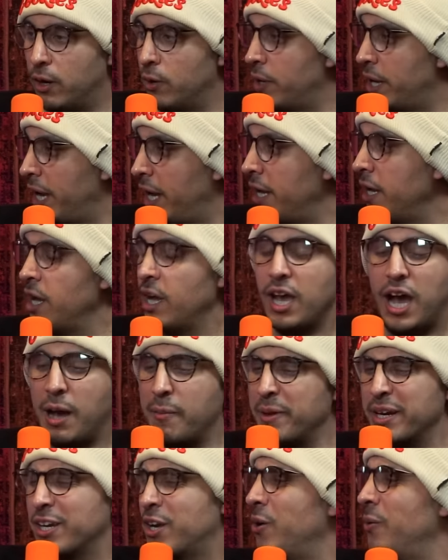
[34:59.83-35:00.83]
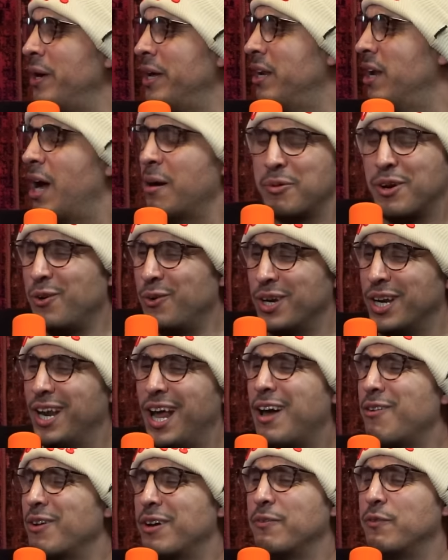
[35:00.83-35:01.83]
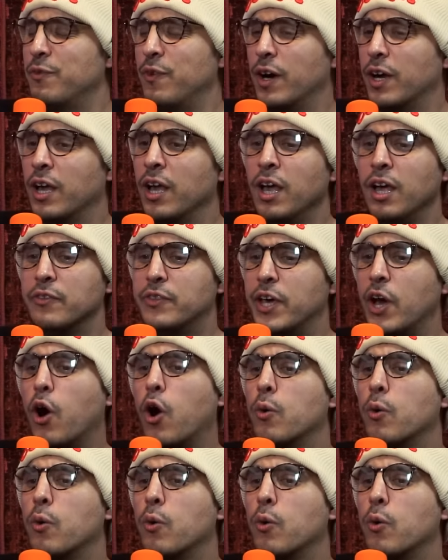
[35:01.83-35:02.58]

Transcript: Okay, I'm gonna go in. I'm going in. I don't give a fuck. They